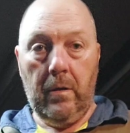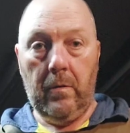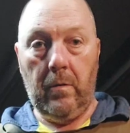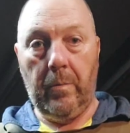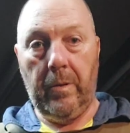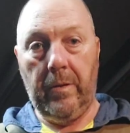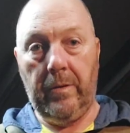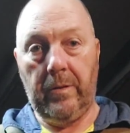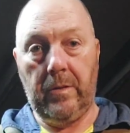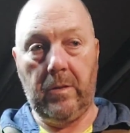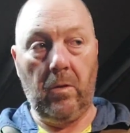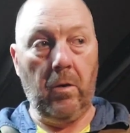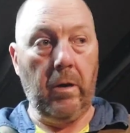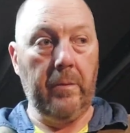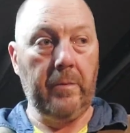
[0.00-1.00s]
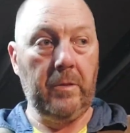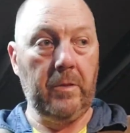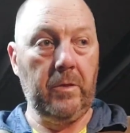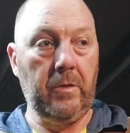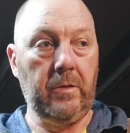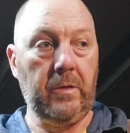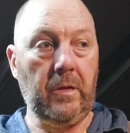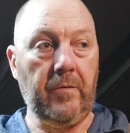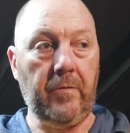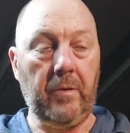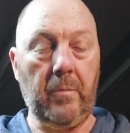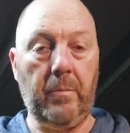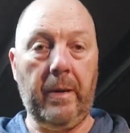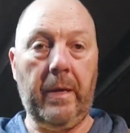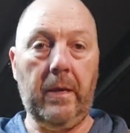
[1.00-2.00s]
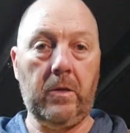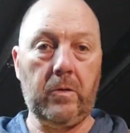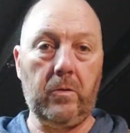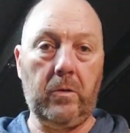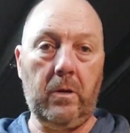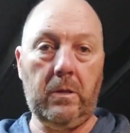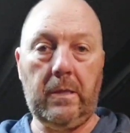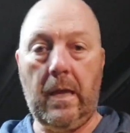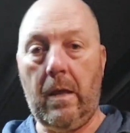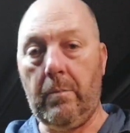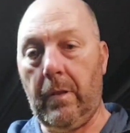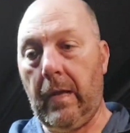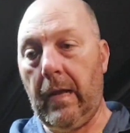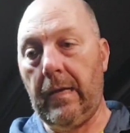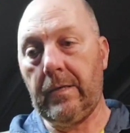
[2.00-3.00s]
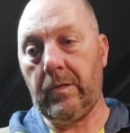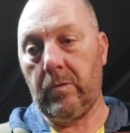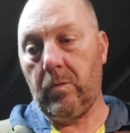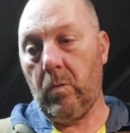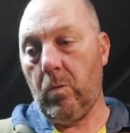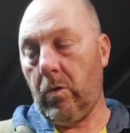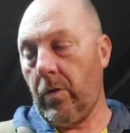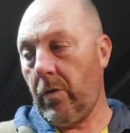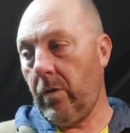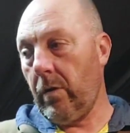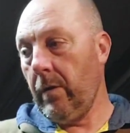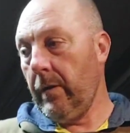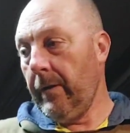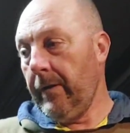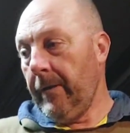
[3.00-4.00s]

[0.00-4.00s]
long periods of time to do stuff on the bench or on the sandblaster or whatnot.